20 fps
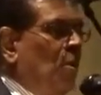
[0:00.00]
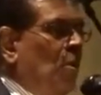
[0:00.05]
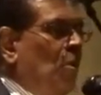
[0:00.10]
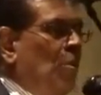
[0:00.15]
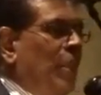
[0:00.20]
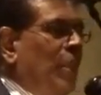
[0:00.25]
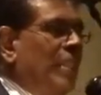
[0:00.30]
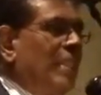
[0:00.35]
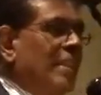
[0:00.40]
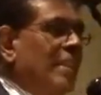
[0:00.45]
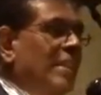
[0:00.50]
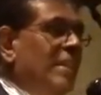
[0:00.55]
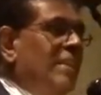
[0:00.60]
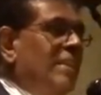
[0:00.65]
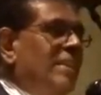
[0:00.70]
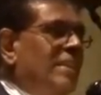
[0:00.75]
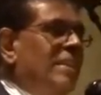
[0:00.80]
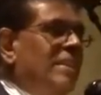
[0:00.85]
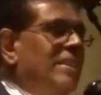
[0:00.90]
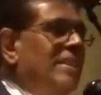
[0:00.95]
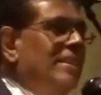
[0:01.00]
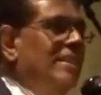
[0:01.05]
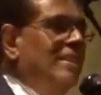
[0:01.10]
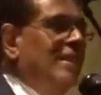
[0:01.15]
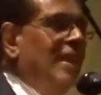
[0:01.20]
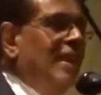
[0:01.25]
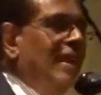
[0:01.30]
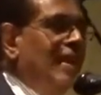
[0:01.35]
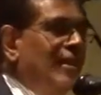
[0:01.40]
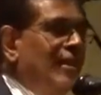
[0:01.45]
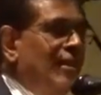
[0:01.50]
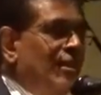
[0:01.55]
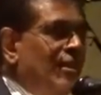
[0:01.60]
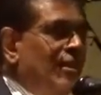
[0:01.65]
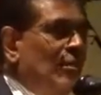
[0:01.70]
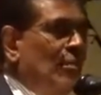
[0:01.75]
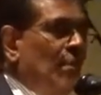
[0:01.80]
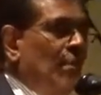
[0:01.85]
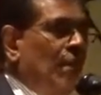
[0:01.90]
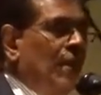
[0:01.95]
When the conditions changed,
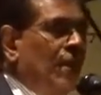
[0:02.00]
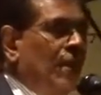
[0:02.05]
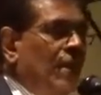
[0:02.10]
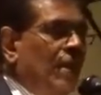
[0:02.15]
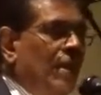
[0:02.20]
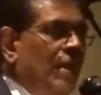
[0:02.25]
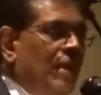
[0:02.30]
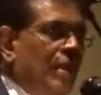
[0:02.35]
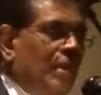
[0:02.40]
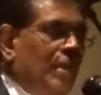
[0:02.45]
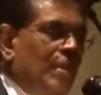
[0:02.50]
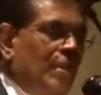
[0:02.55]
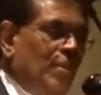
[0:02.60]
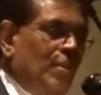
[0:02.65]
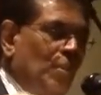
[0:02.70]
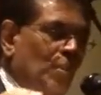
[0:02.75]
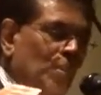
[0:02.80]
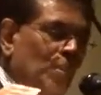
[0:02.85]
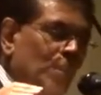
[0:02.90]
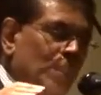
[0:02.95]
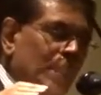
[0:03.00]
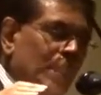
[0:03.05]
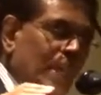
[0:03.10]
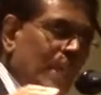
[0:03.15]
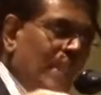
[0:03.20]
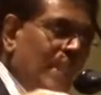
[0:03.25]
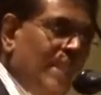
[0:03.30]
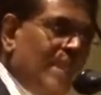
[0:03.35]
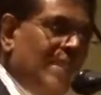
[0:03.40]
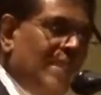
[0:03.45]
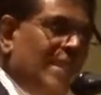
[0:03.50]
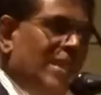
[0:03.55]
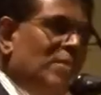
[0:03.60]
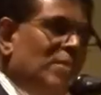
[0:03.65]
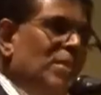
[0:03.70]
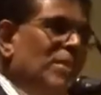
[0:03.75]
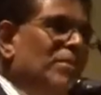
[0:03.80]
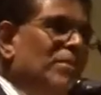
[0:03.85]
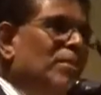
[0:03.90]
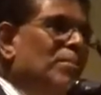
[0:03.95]
the idea that
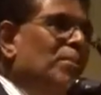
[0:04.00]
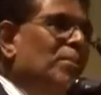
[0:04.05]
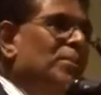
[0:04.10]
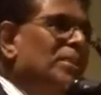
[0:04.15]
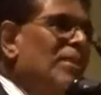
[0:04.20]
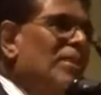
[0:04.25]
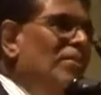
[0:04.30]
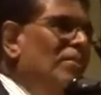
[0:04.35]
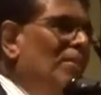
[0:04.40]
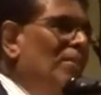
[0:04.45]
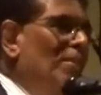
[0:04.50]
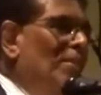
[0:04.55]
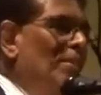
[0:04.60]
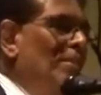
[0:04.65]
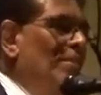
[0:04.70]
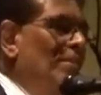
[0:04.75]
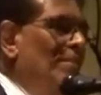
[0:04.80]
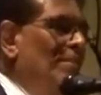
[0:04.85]
we were pushing for